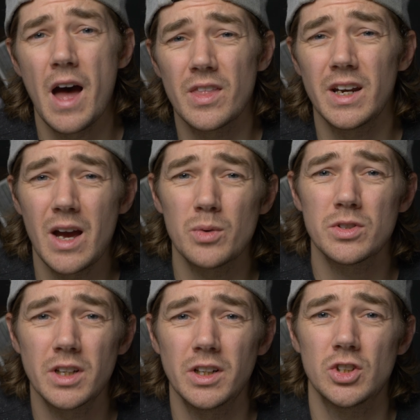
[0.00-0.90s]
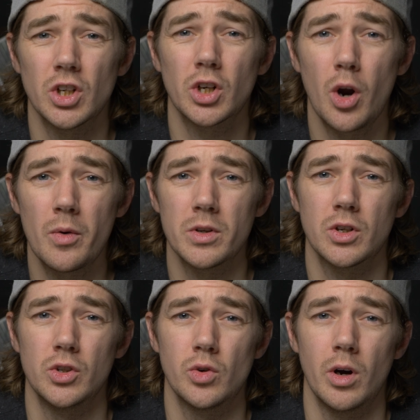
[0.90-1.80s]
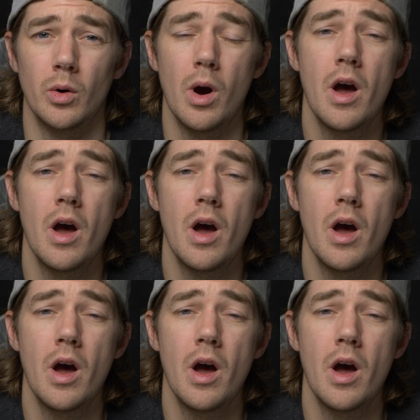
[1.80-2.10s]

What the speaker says: and the now signature COROS control,